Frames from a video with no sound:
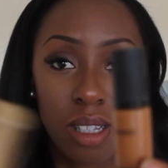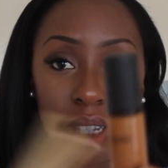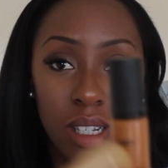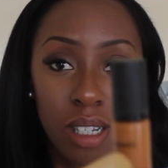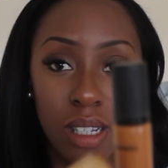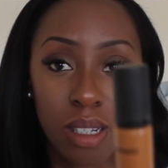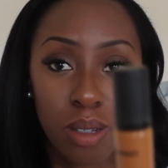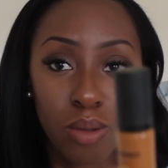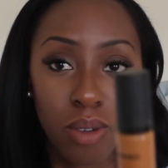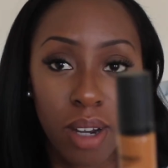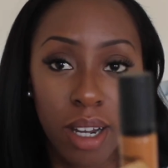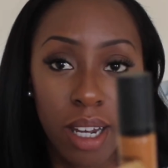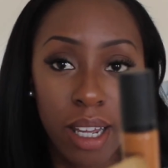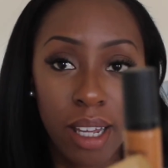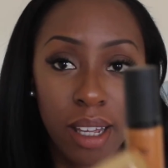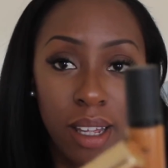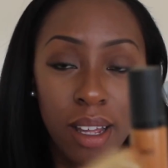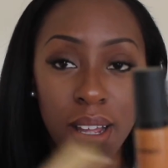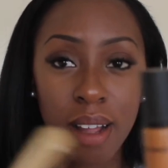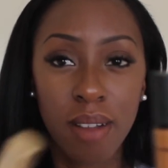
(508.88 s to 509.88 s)
This is
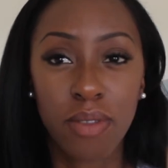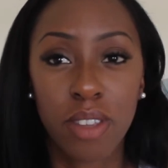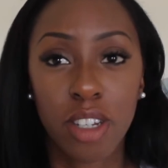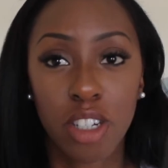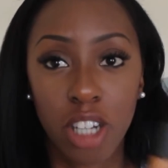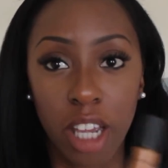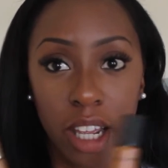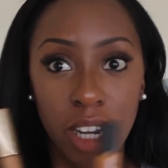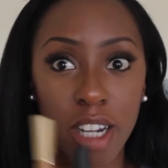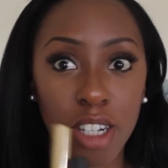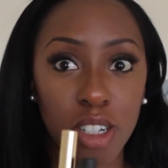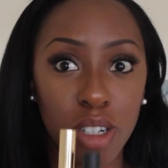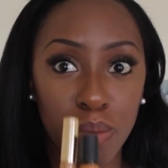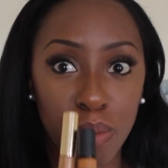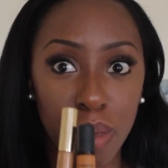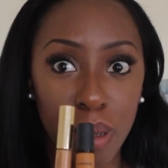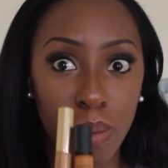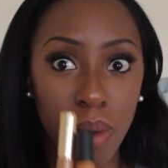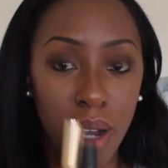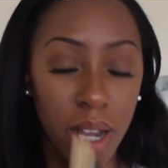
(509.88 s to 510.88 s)
really the shade I should
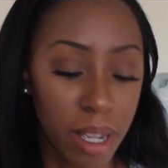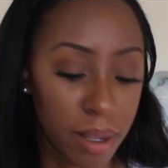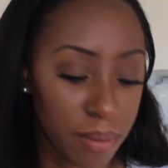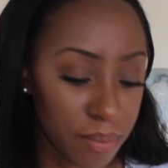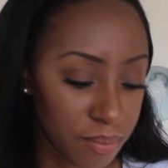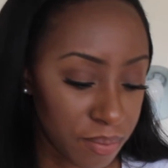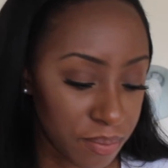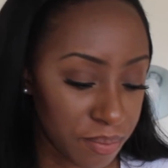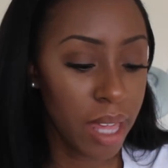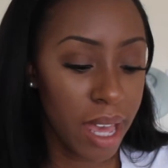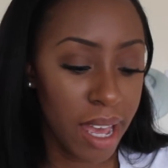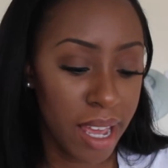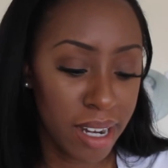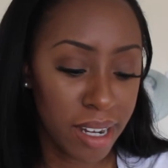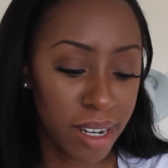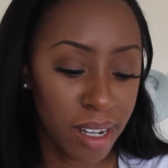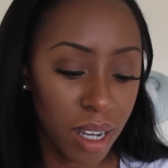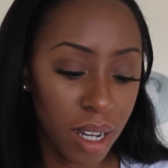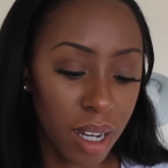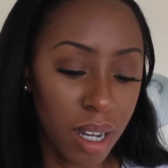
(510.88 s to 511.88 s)
be buying.
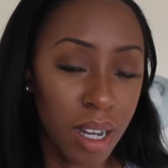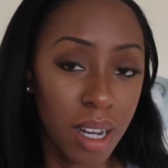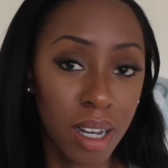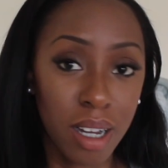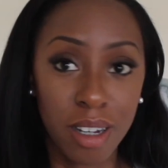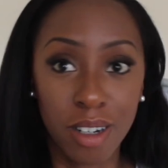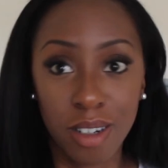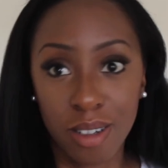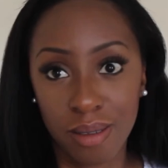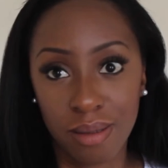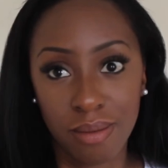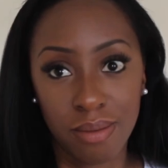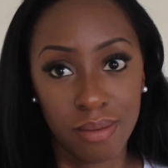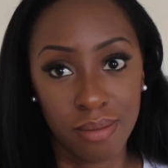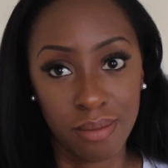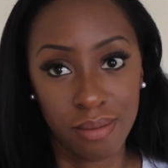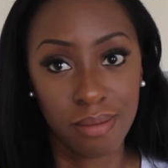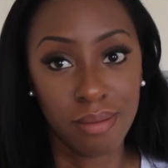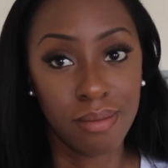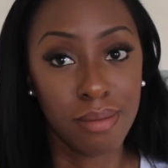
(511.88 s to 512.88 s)
Then,
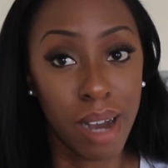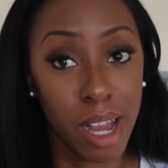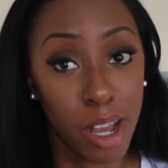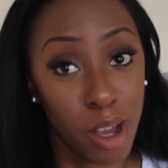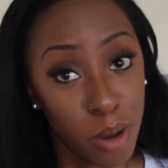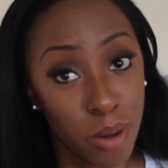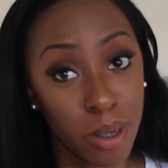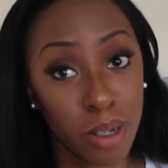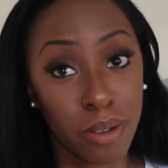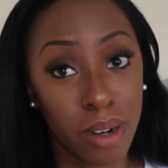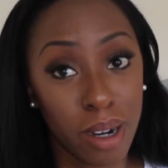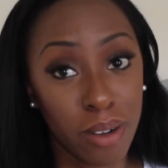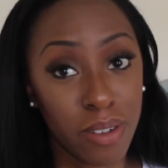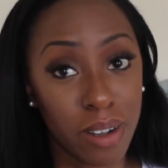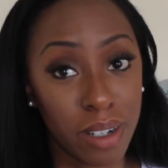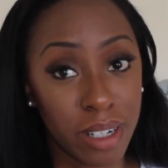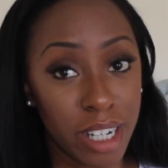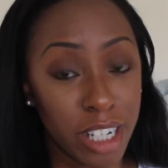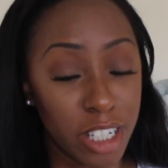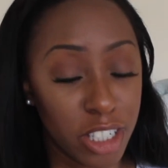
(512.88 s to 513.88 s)
my Holy Grail
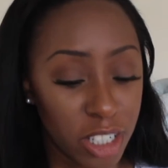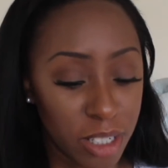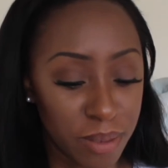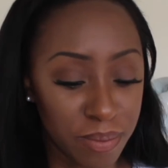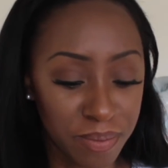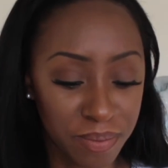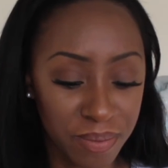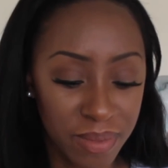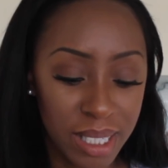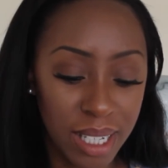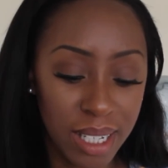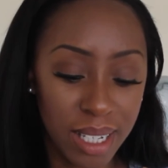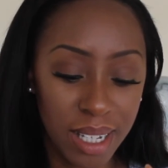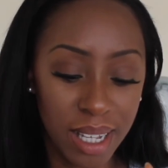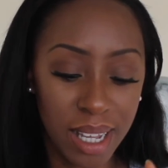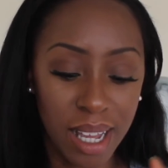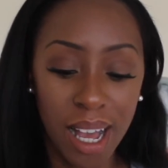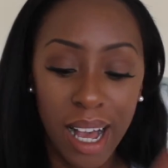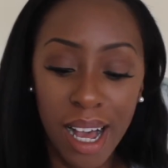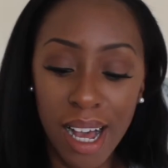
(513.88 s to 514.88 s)
foundation,
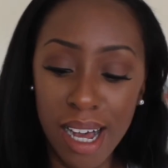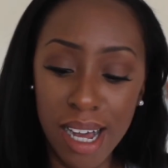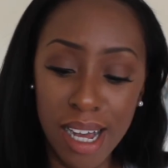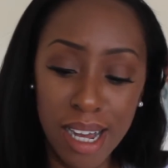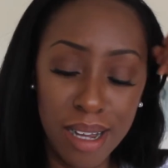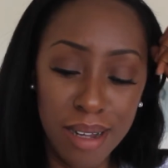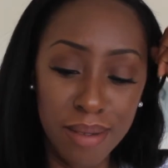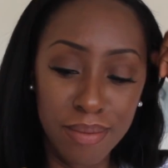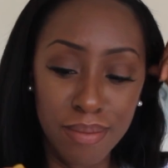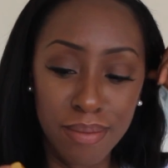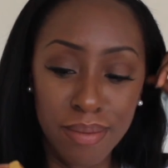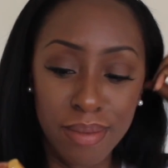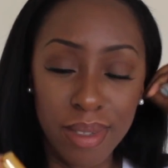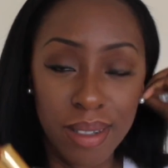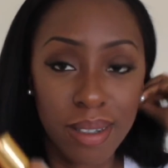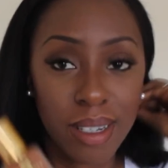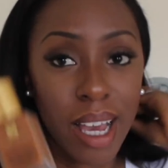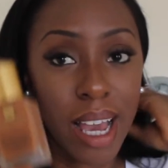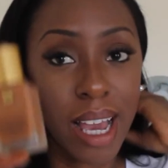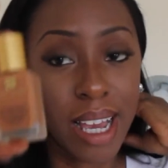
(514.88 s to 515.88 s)

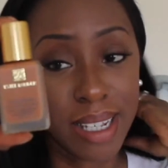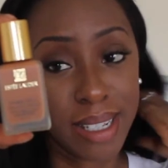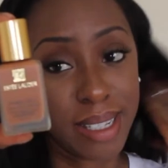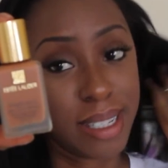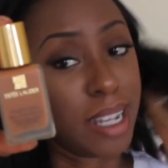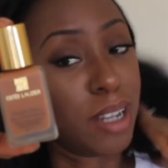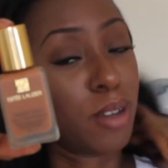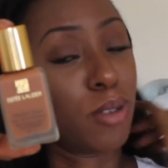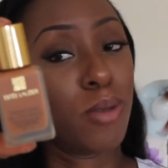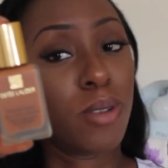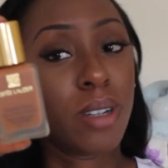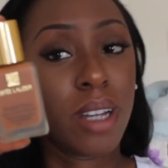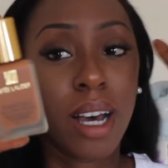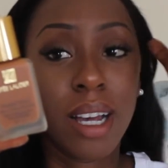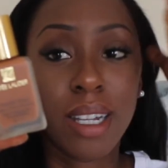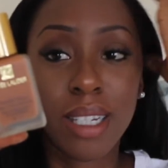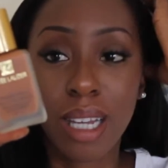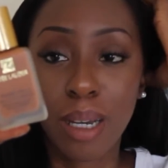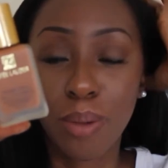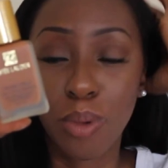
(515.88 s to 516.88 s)
Estee
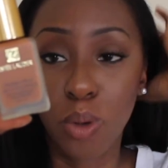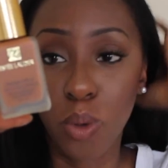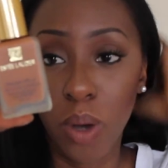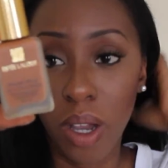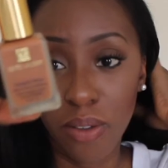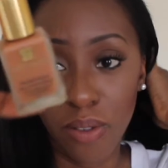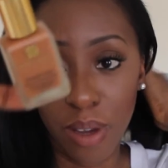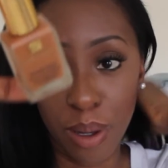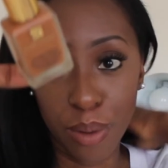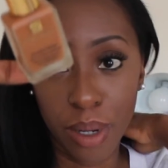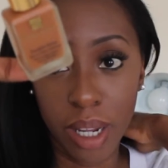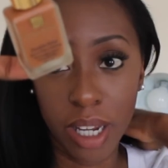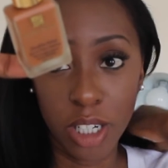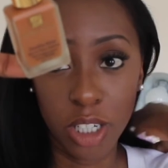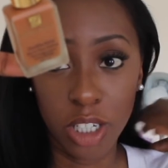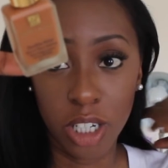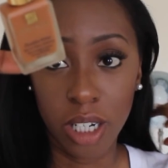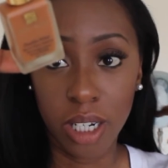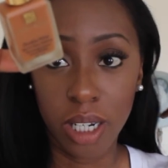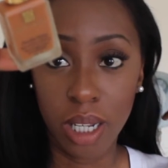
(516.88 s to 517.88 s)
Lauder Double Wear
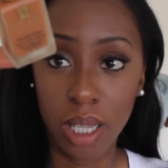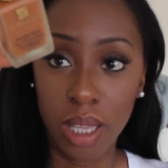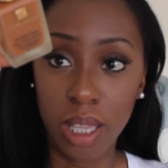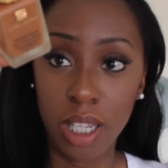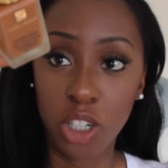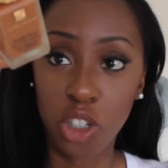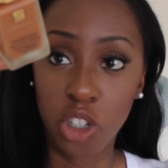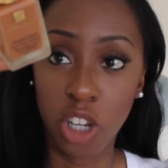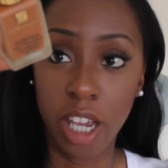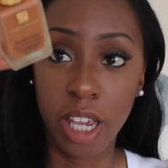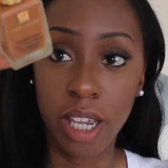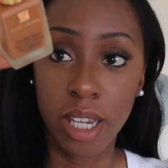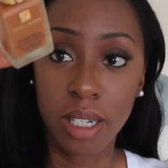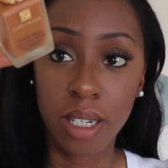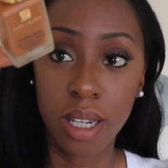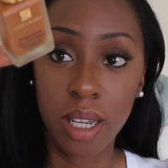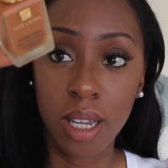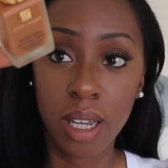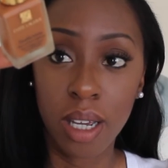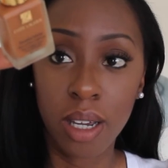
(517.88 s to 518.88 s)
Foundation in the shade
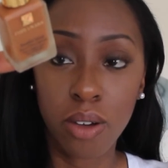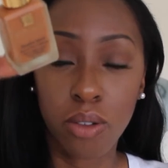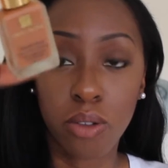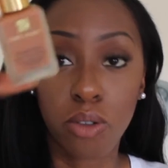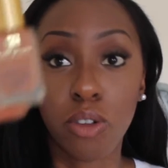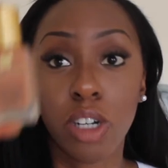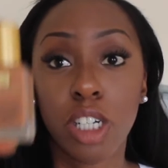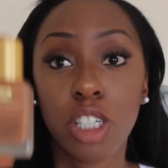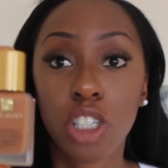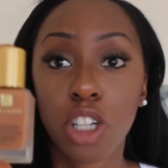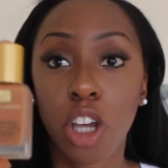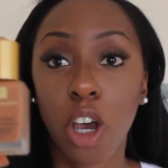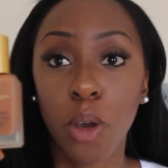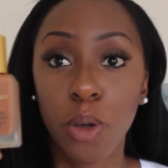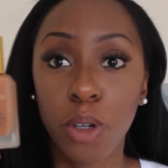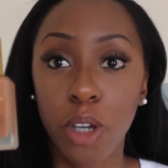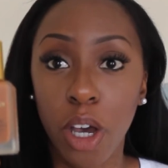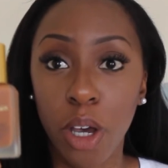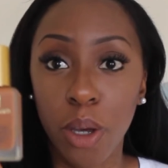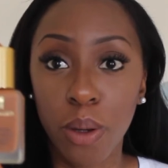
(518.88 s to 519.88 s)
Rich
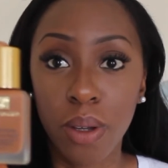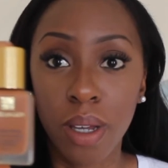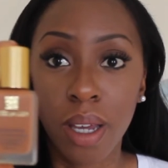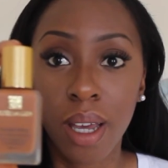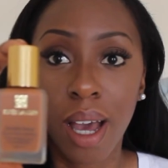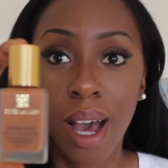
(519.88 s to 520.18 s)
Cocoa.